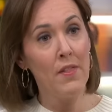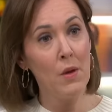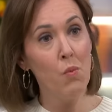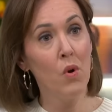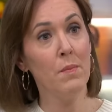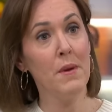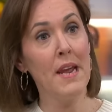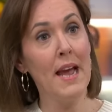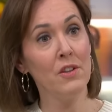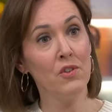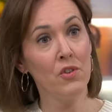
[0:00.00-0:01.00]
they want to be
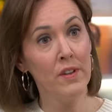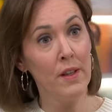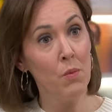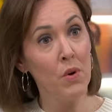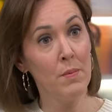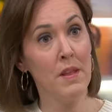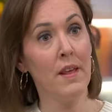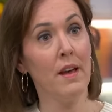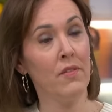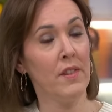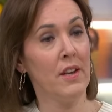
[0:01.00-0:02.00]
hands on and they want to be
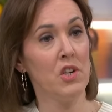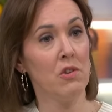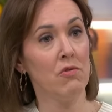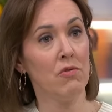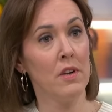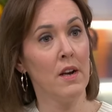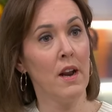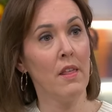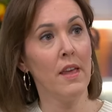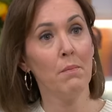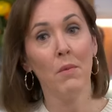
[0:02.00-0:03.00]
there for their children. And I
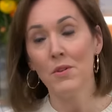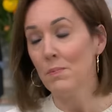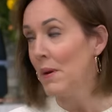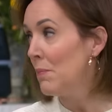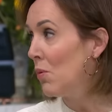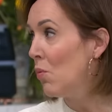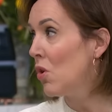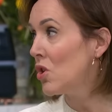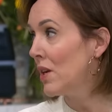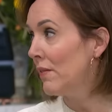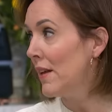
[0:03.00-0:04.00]
think most people
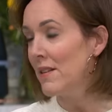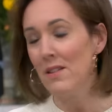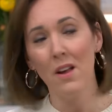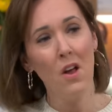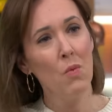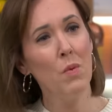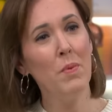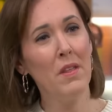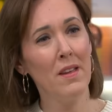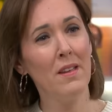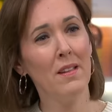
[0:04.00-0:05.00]
watching this will be
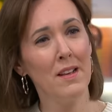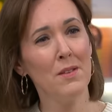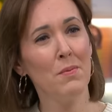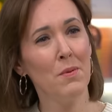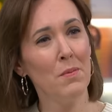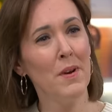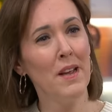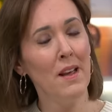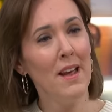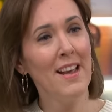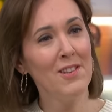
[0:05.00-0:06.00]
thinking that's probably
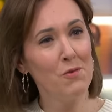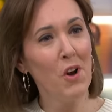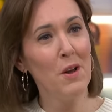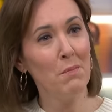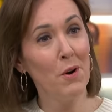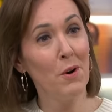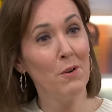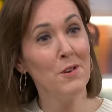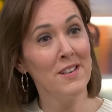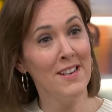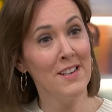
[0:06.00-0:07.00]
his right
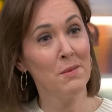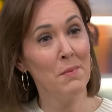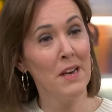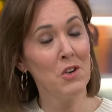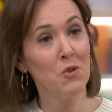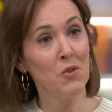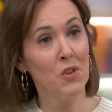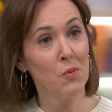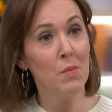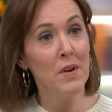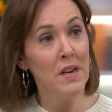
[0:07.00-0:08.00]
priority to make sure that the
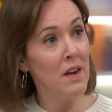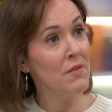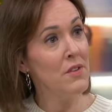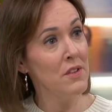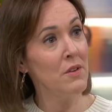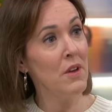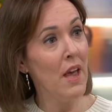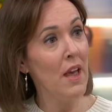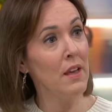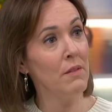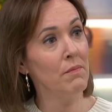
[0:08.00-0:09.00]
woman he loves is
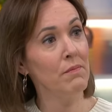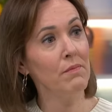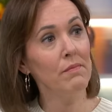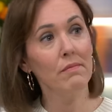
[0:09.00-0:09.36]
okay. Aww. And it